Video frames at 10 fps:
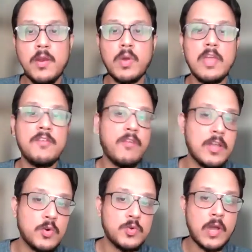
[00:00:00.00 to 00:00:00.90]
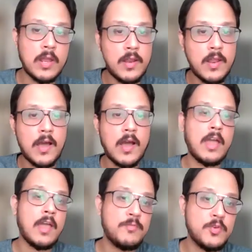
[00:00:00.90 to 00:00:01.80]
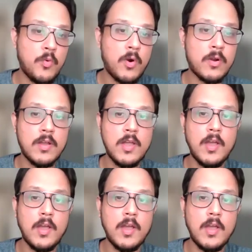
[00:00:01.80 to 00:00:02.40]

okay, if I go to Canada, I have to work